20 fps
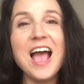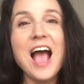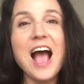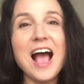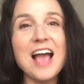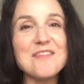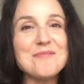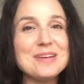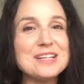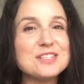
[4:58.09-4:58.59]

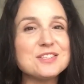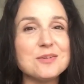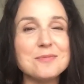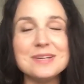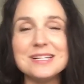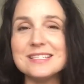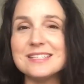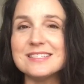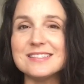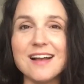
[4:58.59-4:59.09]
I've made so
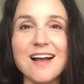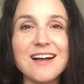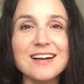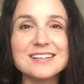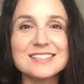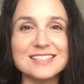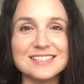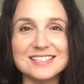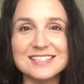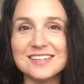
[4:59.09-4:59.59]
many
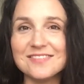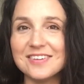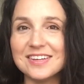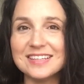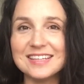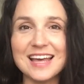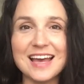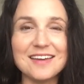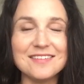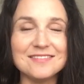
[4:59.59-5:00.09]
socks and stuff like
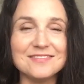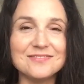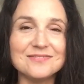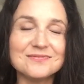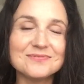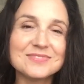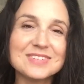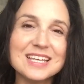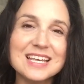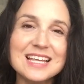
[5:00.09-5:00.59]
that and
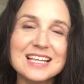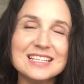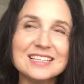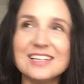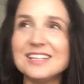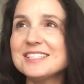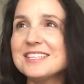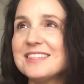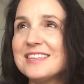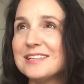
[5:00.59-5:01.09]

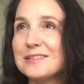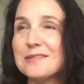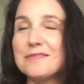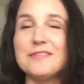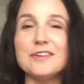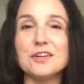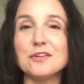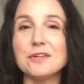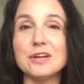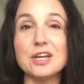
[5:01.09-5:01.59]
lots of things with
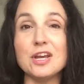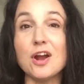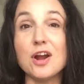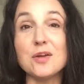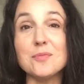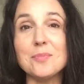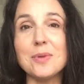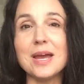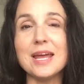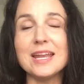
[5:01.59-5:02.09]
fingering
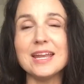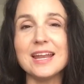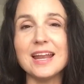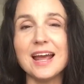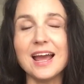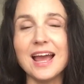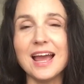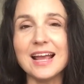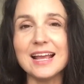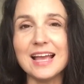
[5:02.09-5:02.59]
yarn, but
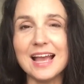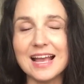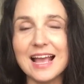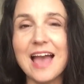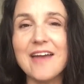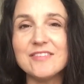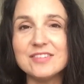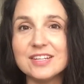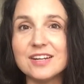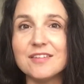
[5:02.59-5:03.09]
I
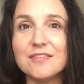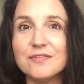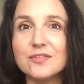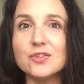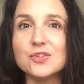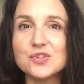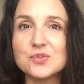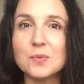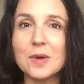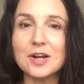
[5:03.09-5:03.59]
haven't done a full
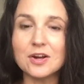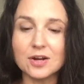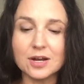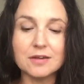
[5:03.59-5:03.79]
sweater in